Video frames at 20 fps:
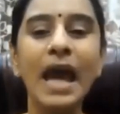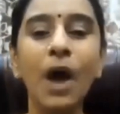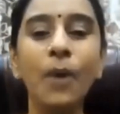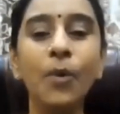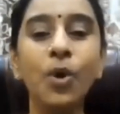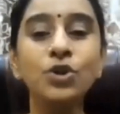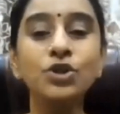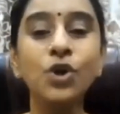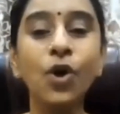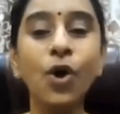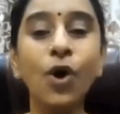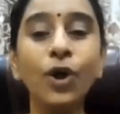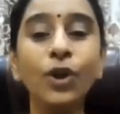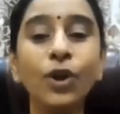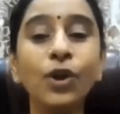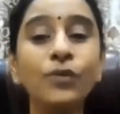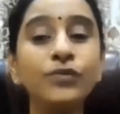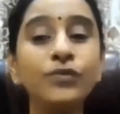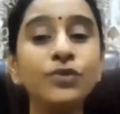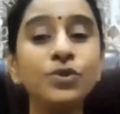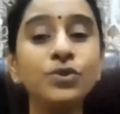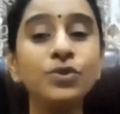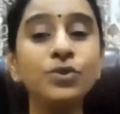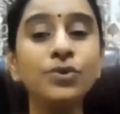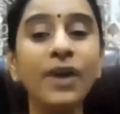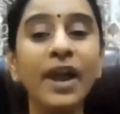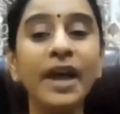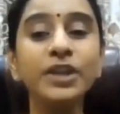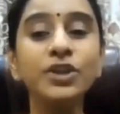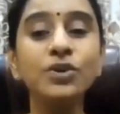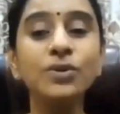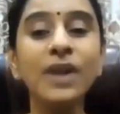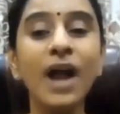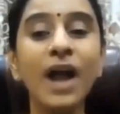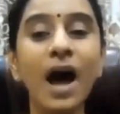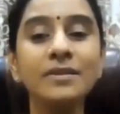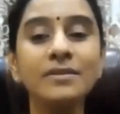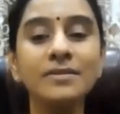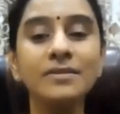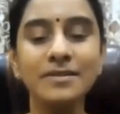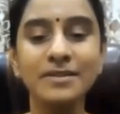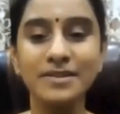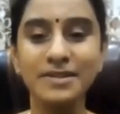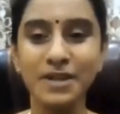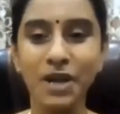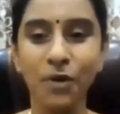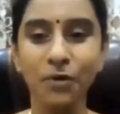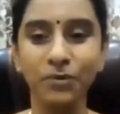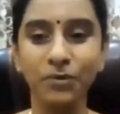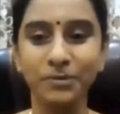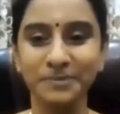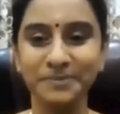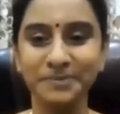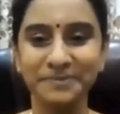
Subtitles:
I want all of you to write your answers now.